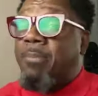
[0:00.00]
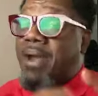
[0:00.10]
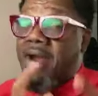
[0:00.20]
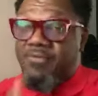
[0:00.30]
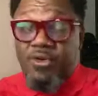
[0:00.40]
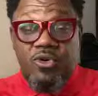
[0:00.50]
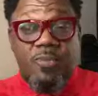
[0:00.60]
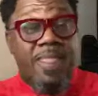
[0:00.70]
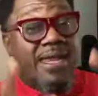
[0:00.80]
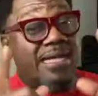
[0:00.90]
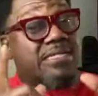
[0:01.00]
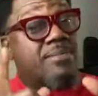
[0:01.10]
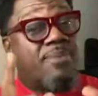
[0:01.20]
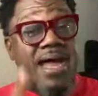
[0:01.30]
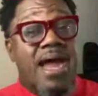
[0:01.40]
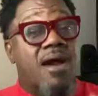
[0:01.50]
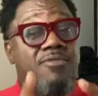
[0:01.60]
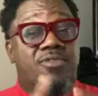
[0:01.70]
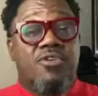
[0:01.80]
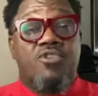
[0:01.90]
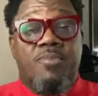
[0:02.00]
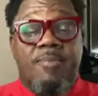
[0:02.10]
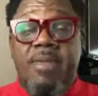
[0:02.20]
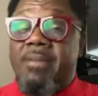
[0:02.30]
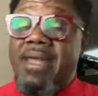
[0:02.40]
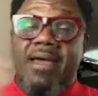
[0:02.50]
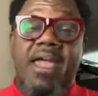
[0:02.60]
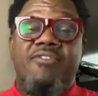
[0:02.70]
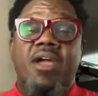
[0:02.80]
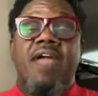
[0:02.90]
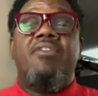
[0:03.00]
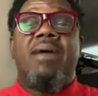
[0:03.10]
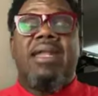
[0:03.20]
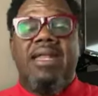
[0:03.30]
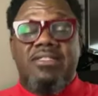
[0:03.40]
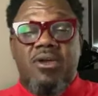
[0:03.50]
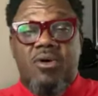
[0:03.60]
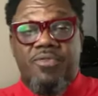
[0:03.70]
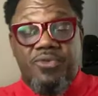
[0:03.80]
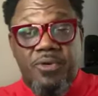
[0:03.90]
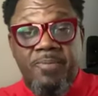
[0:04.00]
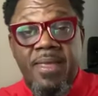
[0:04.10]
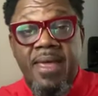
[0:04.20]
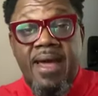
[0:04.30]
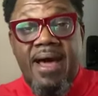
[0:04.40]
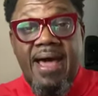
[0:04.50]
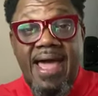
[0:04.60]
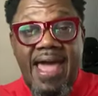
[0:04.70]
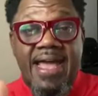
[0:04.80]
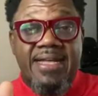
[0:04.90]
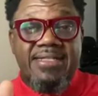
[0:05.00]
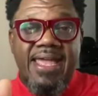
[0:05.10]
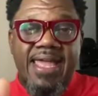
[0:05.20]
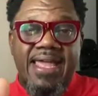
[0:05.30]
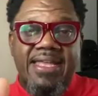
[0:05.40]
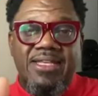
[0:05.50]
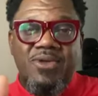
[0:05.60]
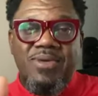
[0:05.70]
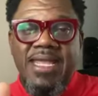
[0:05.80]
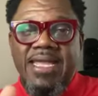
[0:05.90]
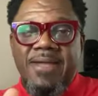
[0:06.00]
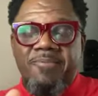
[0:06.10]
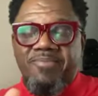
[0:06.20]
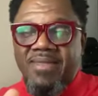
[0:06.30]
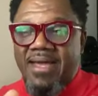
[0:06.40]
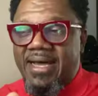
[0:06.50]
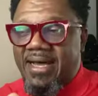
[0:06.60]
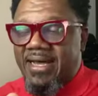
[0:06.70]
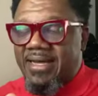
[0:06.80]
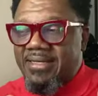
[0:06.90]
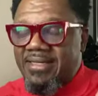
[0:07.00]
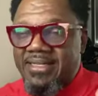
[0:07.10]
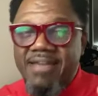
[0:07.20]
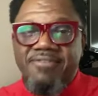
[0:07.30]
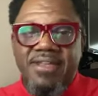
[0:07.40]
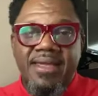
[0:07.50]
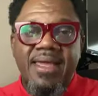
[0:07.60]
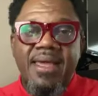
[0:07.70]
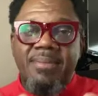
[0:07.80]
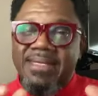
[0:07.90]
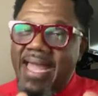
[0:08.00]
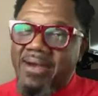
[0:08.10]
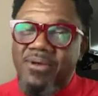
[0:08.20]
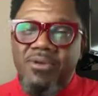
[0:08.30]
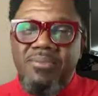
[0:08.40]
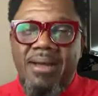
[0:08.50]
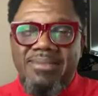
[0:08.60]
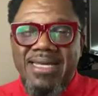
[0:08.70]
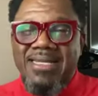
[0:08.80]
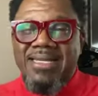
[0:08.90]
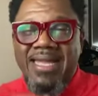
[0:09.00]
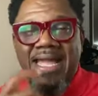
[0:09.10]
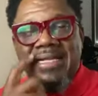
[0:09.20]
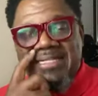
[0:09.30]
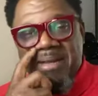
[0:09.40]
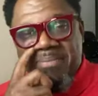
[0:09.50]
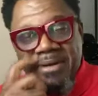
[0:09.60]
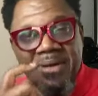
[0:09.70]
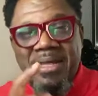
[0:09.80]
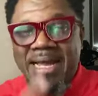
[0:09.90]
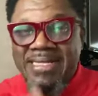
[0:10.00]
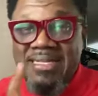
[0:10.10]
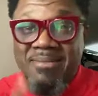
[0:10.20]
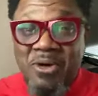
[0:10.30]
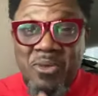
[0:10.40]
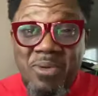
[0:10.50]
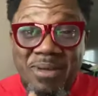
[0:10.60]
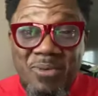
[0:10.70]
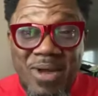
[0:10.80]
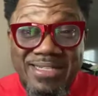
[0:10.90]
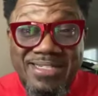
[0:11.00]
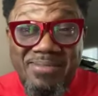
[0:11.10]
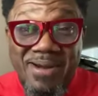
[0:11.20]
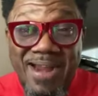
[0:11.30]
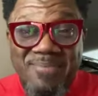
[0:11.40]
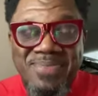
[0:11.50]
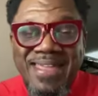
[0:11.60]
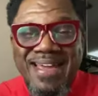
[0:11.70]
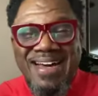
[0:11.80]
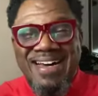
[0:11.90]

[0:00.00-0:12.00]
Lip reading: What a powerful group. Now, that's a powerful group of people. Now, everybody that's gone through has a unique gifting, but that group, I'm telling you, they got something on them. We better watch them. All right.